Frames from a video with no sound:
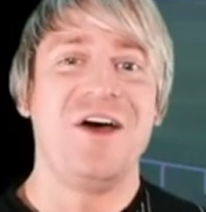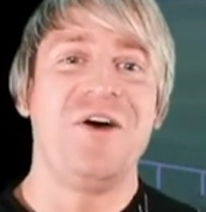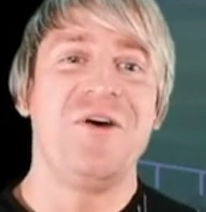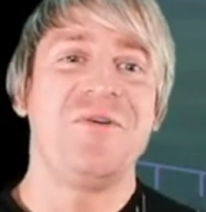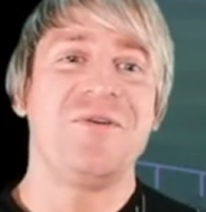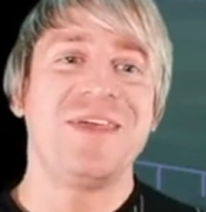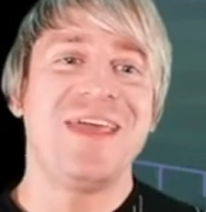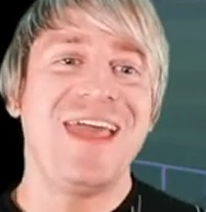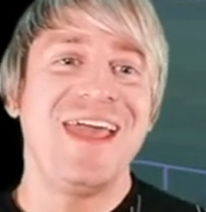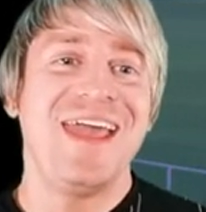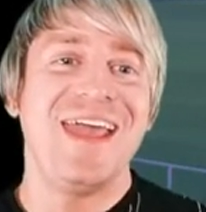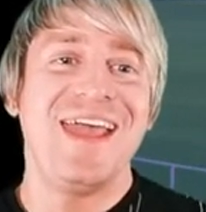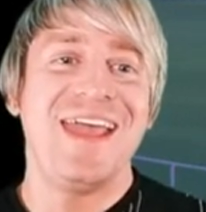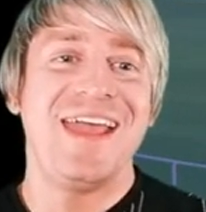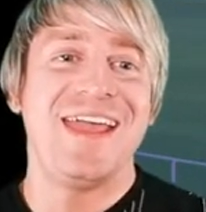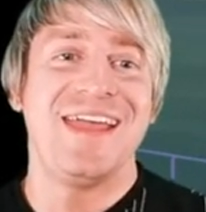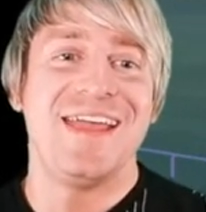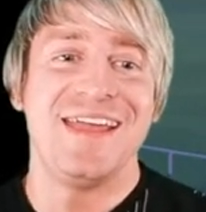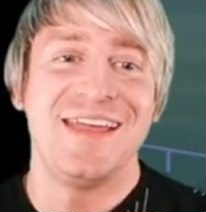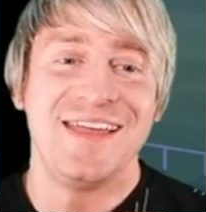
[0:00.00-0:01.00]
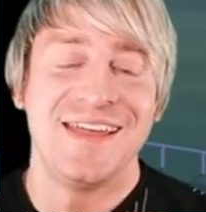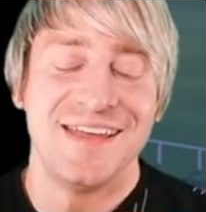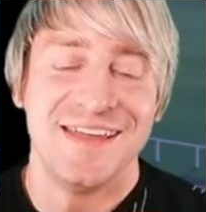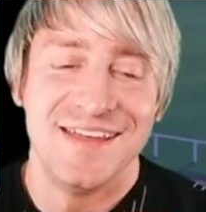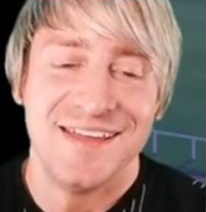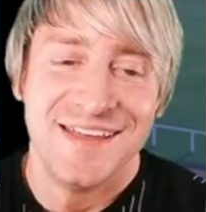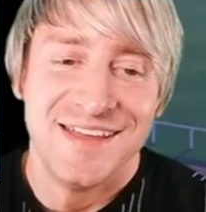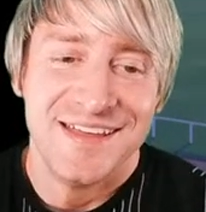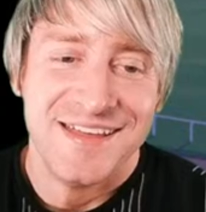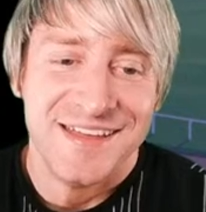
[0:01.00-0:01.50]
okay.
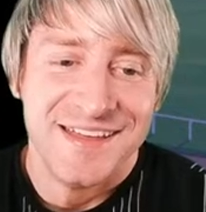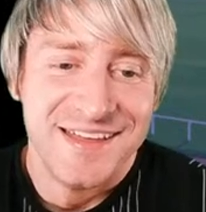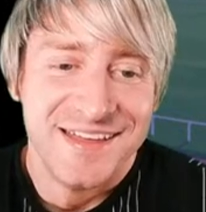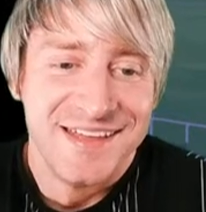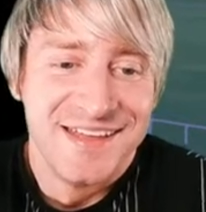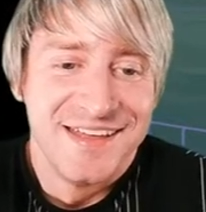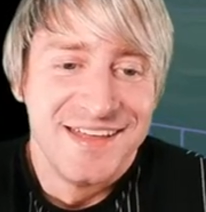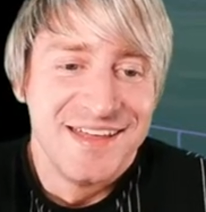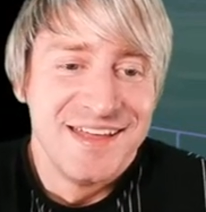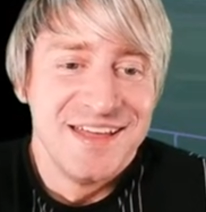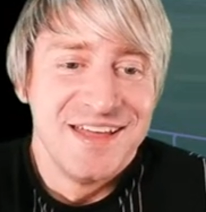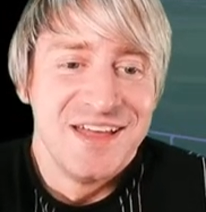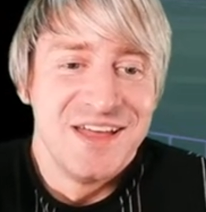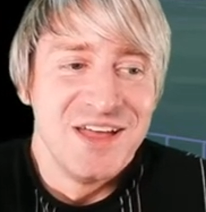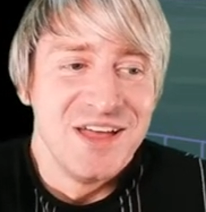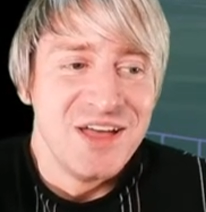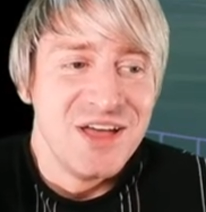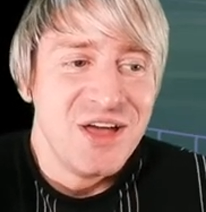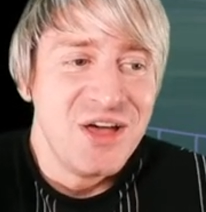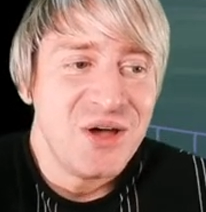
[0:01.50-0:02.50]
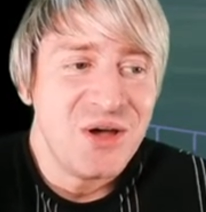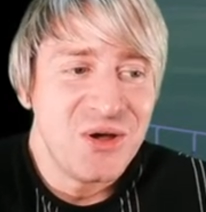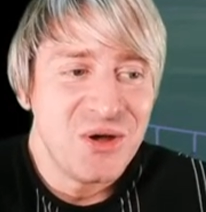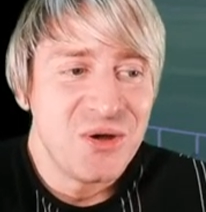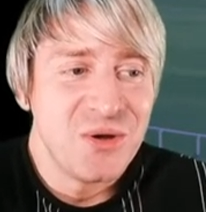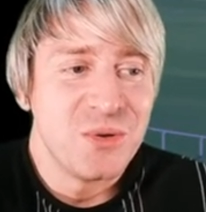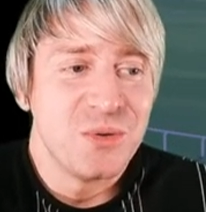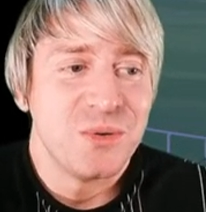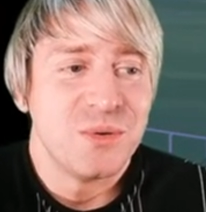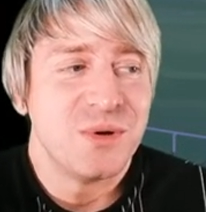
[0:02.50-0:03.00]

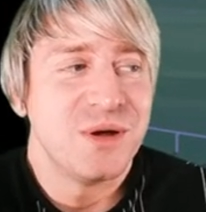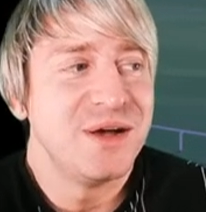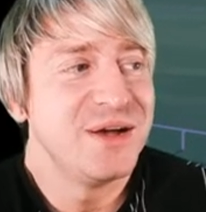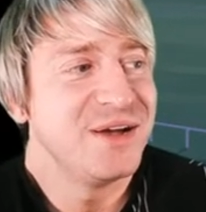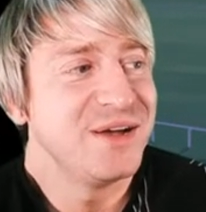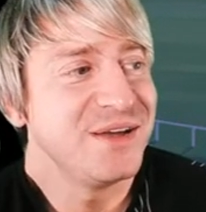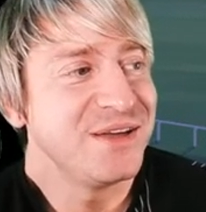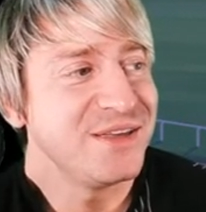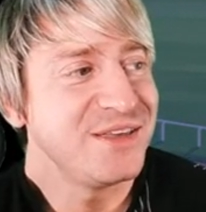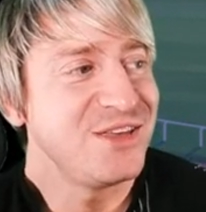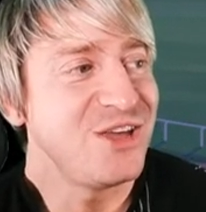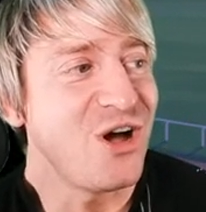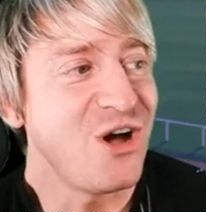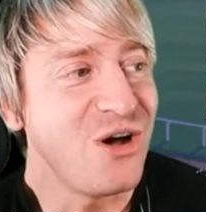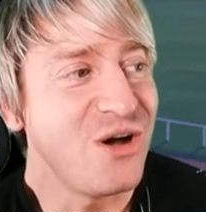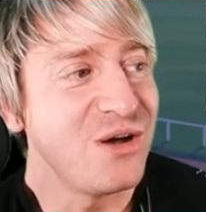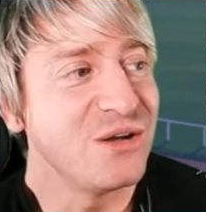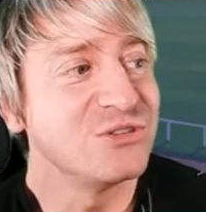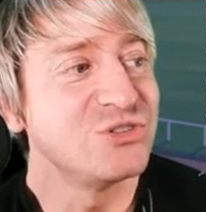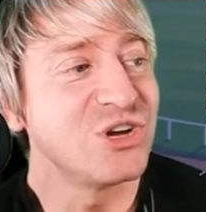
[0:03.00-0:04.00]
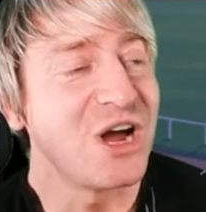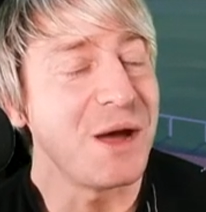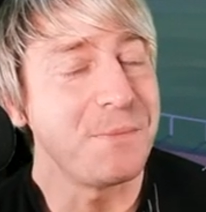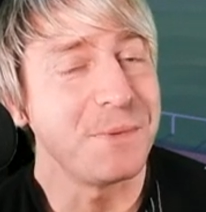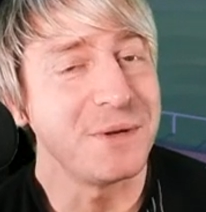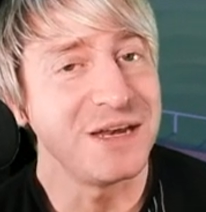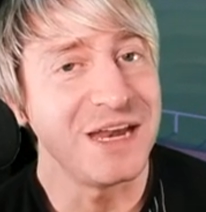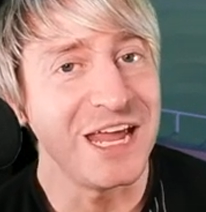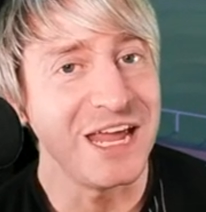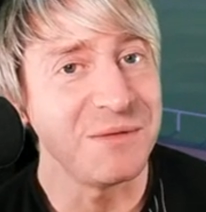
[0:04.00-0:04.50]
Oh, y'all drop
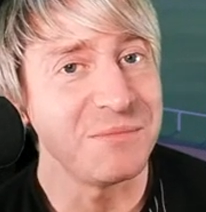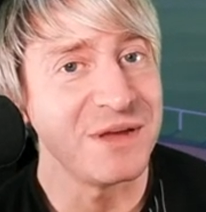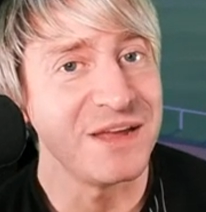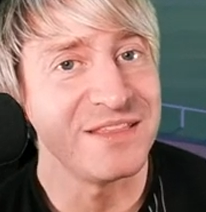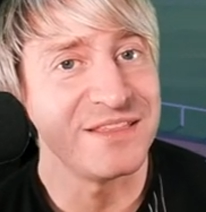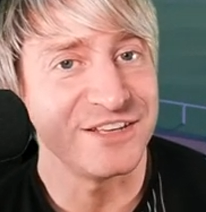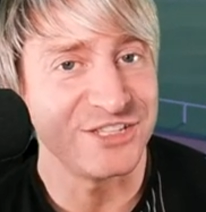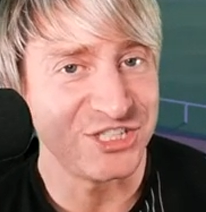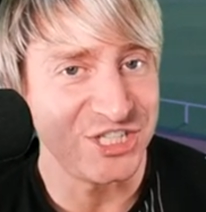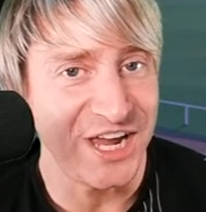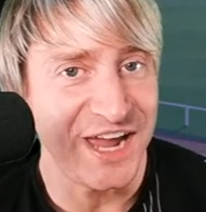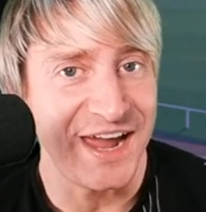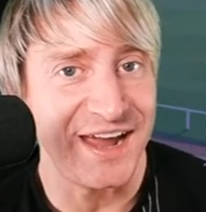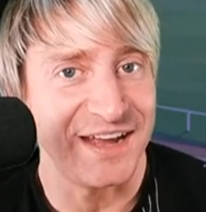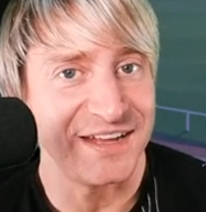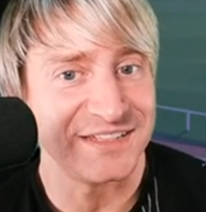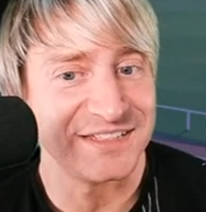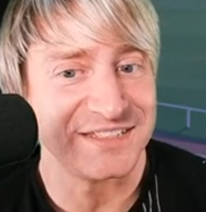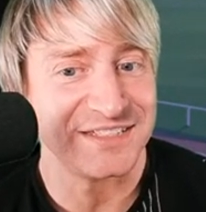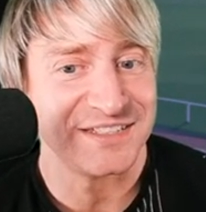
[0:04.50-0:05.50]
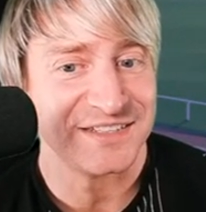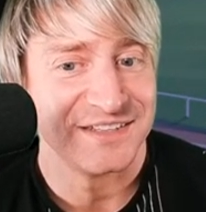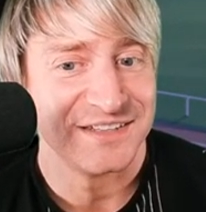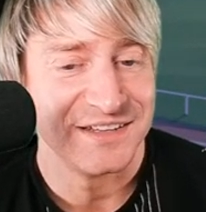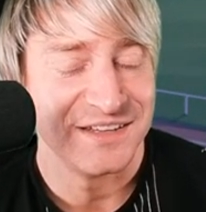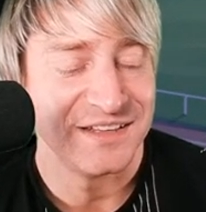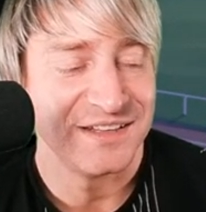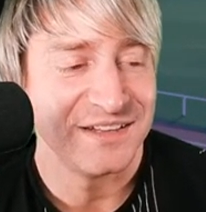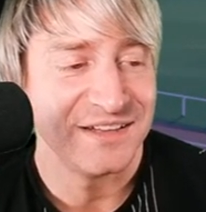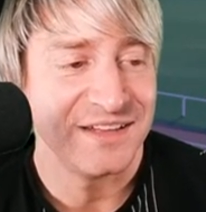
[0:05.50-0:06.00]
a name in the chat.
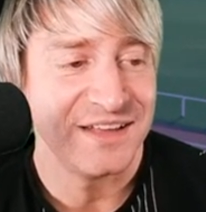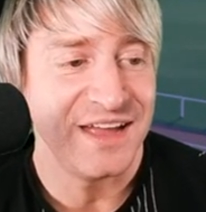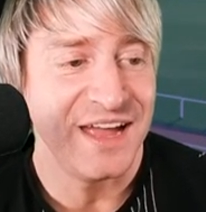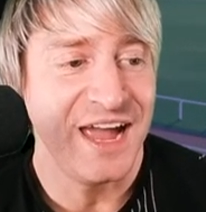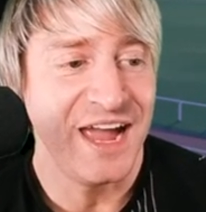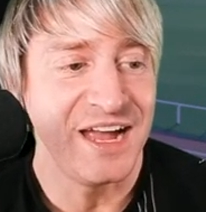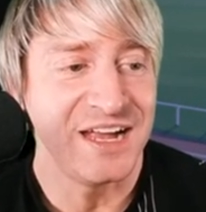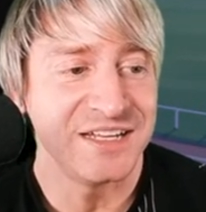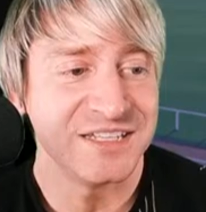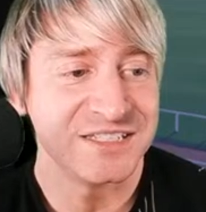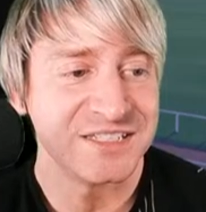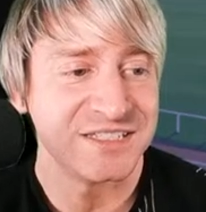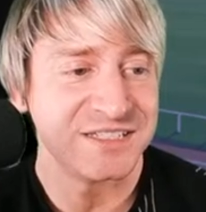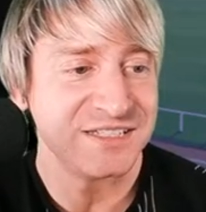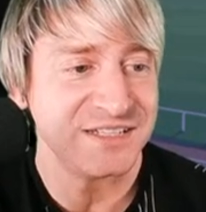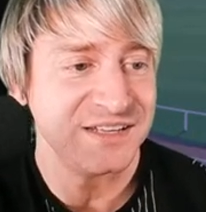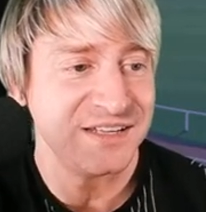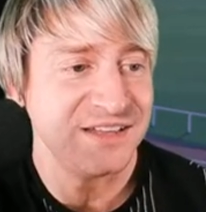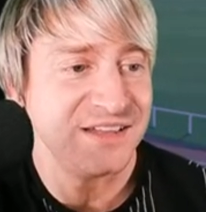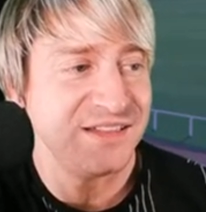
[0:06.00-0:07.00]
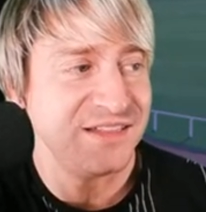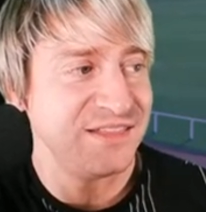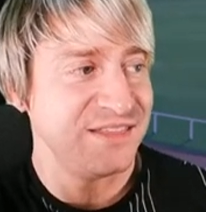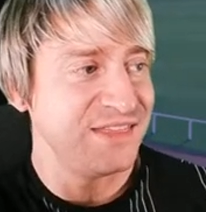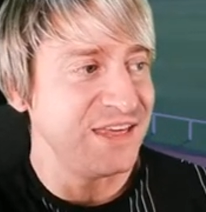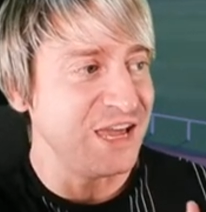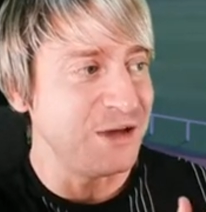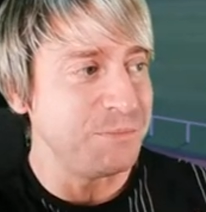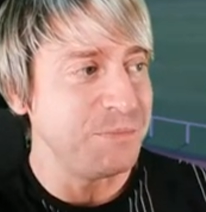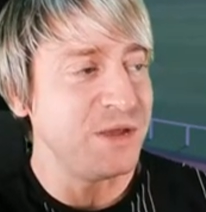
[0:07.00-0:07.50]
As
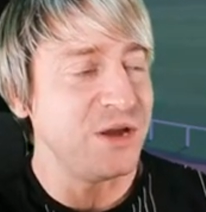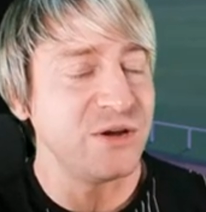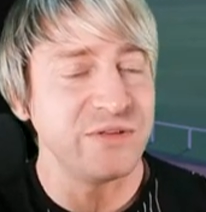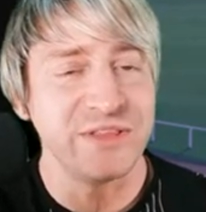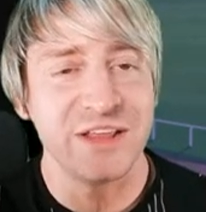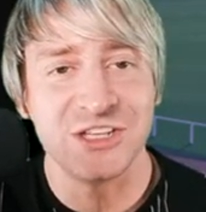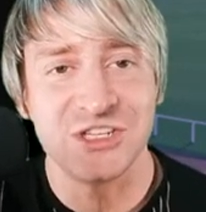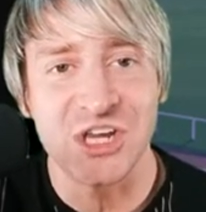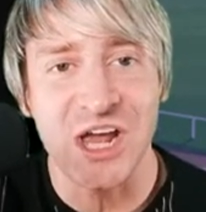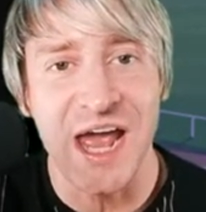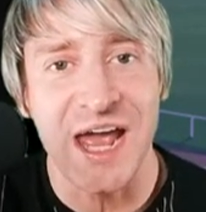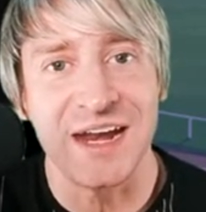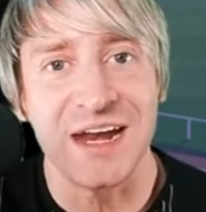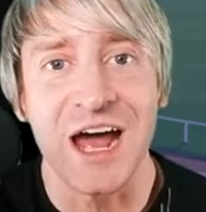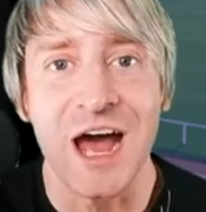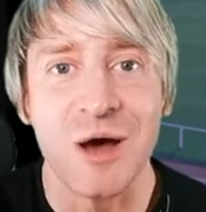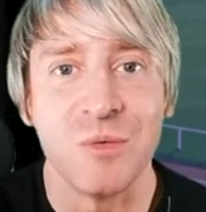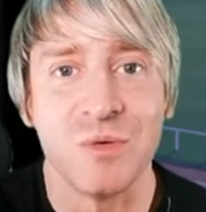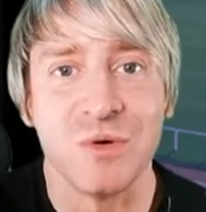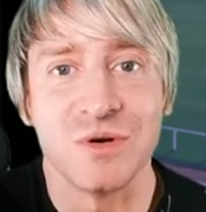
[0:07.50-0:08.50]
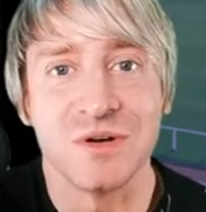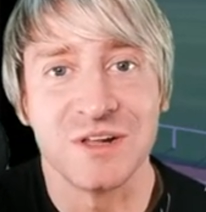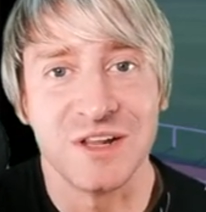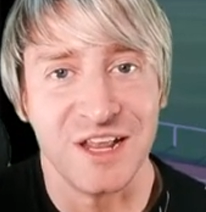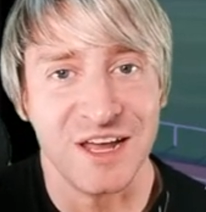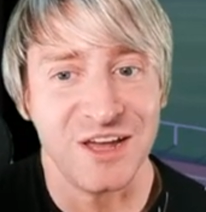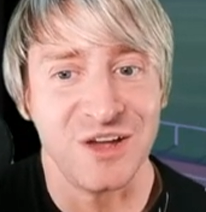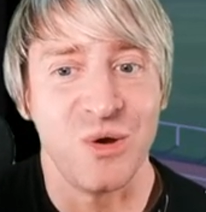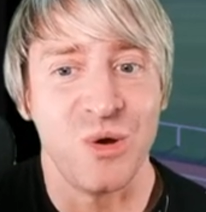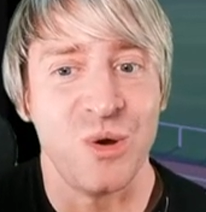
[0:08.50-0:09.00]
they appear in the chat, I will
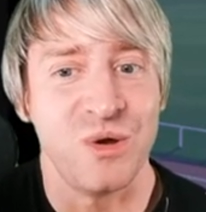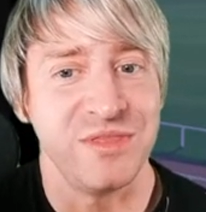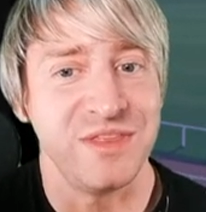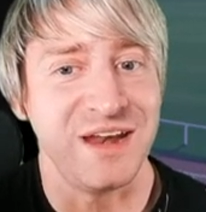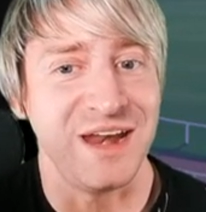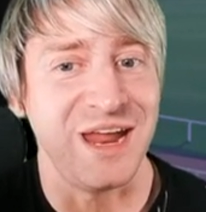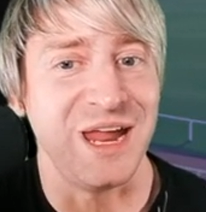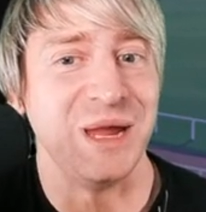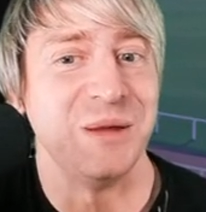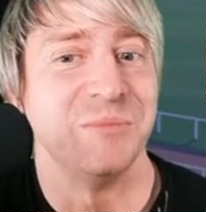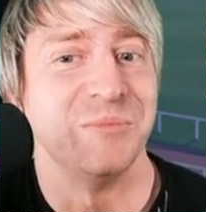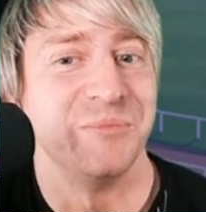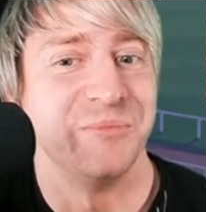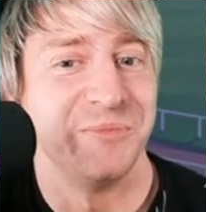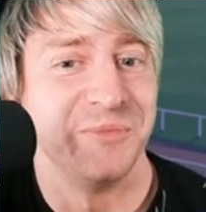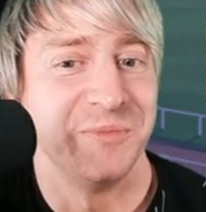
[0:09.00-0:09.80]
click on the name.